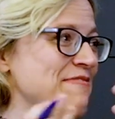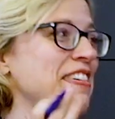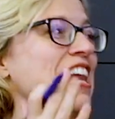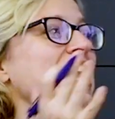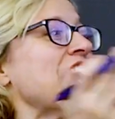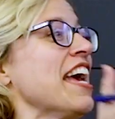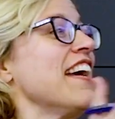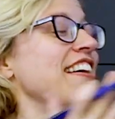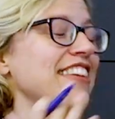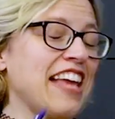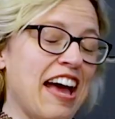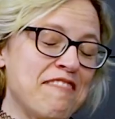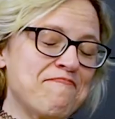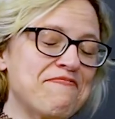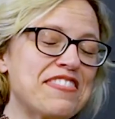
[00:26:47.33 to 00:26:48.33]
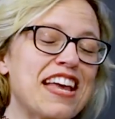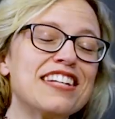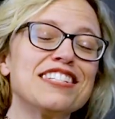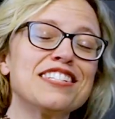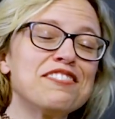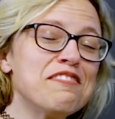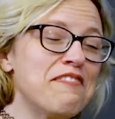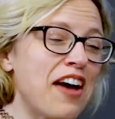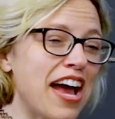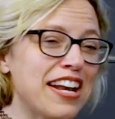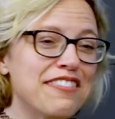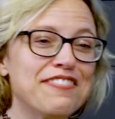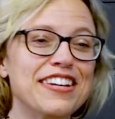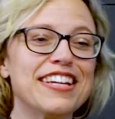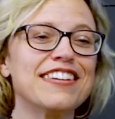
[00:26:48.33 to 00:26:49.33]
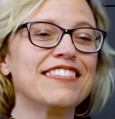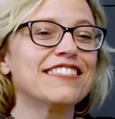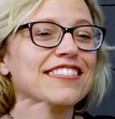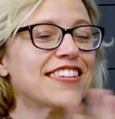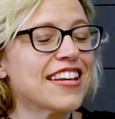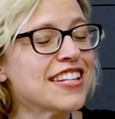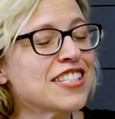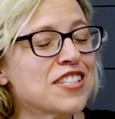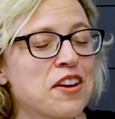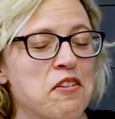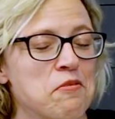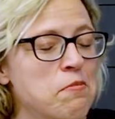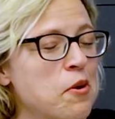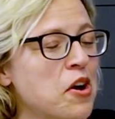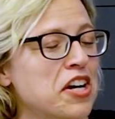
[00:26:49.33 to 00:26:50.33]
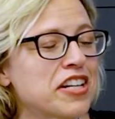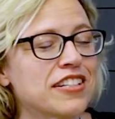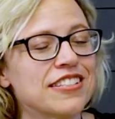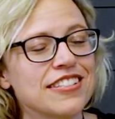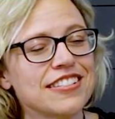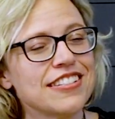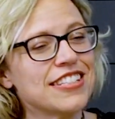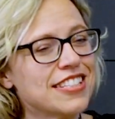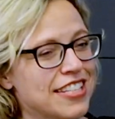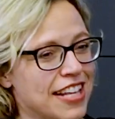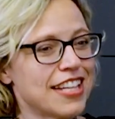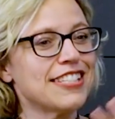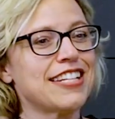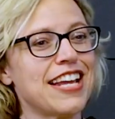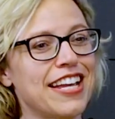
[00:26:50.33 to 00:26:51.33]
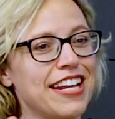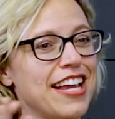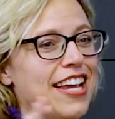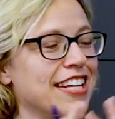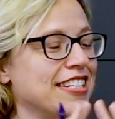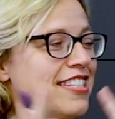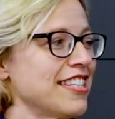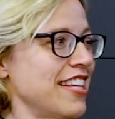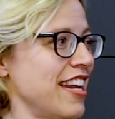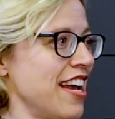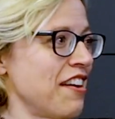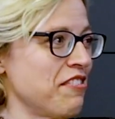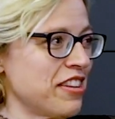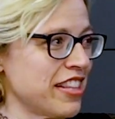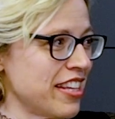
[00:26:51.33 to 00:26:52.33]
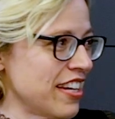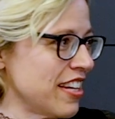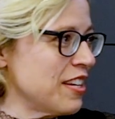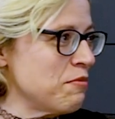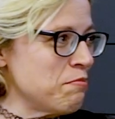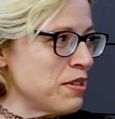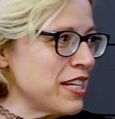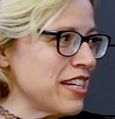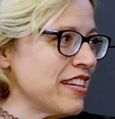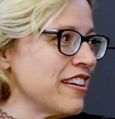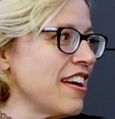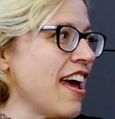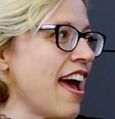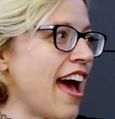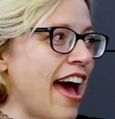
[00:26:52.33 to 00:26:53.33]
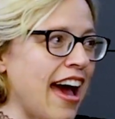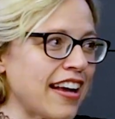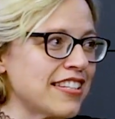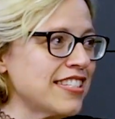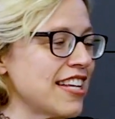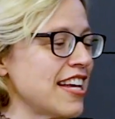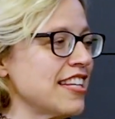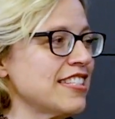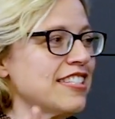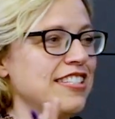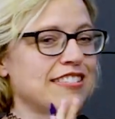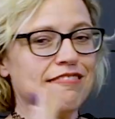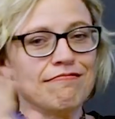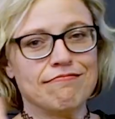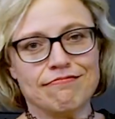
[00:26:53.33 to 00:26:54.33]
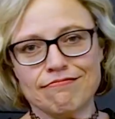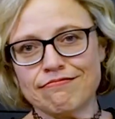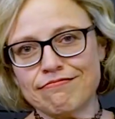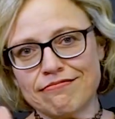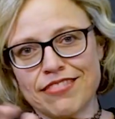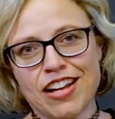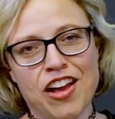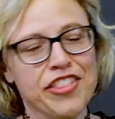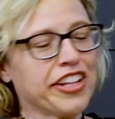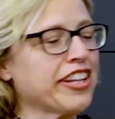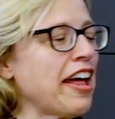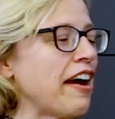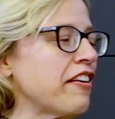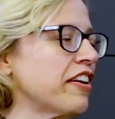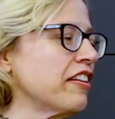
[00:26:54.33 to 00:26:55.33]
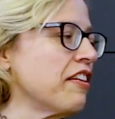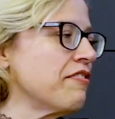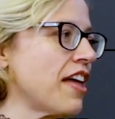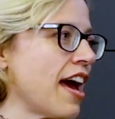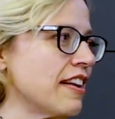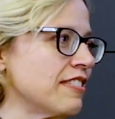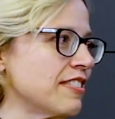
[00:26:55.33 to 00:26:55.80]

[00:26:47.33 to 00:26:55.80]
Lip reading: But yeah, that just reminded me it's so important in today's day and age that everything can be accessed on the cloud. I love that.